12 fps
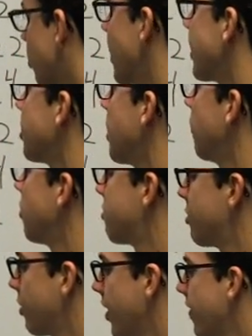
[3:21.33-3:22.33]
So that's the
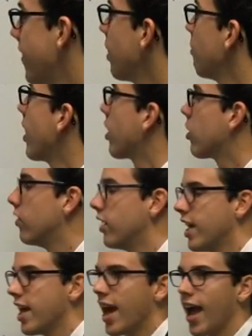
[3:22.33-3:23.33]
difference between theoretical
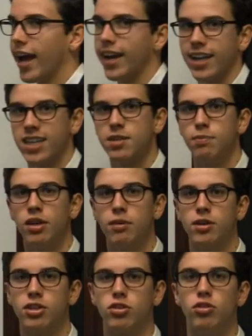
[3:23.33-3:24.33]
and
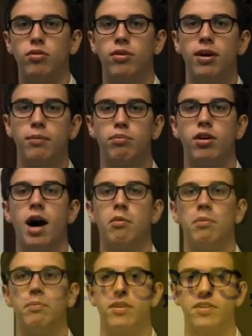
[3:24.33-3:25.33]
experimental
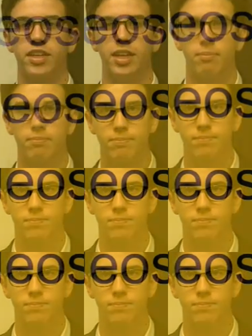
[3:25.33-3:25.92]
probability.